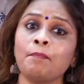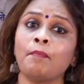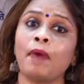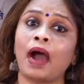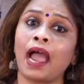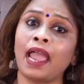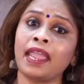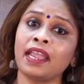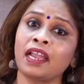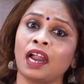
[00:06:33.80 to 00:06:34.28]

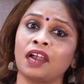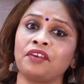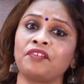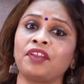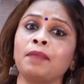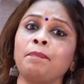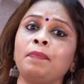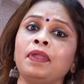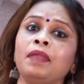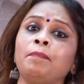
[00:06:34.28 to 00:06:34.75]
my
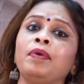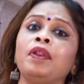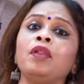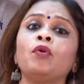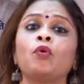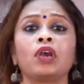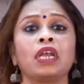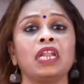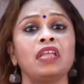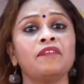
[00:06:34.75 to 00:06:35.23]
country people
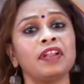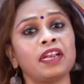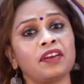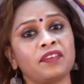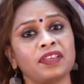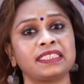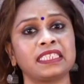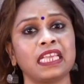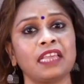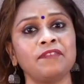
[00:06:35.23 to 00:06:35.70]
only will
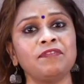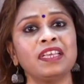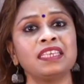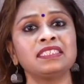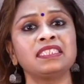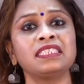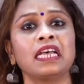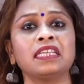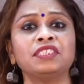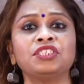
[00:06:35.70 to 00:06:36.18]
receive the
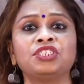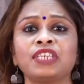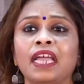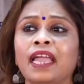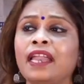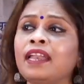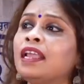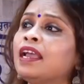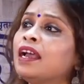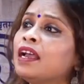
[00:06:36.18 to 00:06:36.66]
sunshine,